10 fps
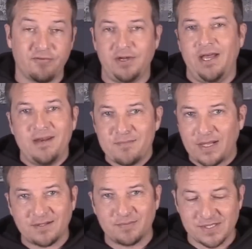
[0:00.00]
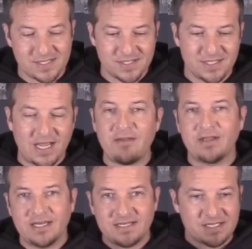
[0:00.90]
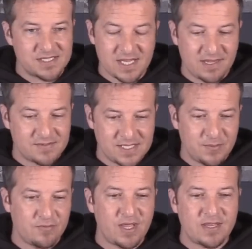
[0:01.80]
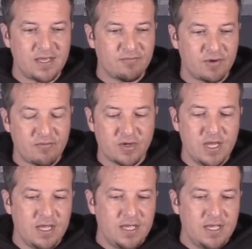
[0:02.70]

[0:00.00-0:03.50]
forgot about the position, I've got Disney, I've seemed to have had that forever.